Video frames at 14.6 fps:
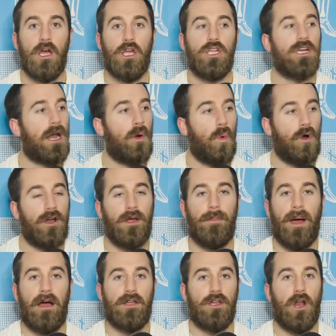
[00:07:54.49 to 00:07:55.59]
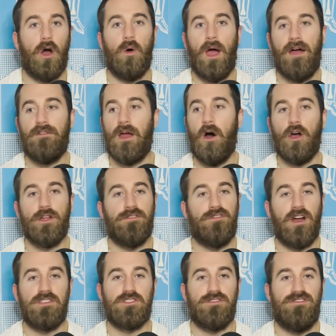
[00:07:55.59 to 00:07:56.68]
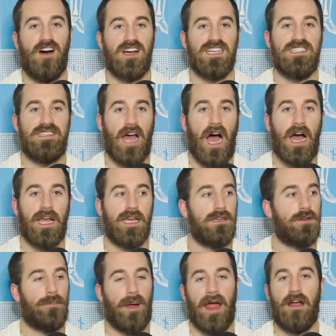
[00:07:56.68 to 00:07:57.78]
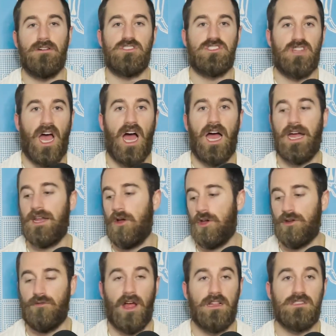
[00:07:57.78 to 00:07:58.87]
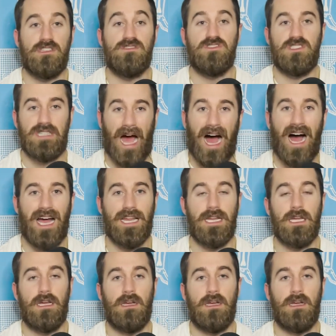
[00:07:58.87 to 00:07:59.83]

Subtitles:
You got to worry about, all your friends are fucking dying. Your parents died. All your relatives died.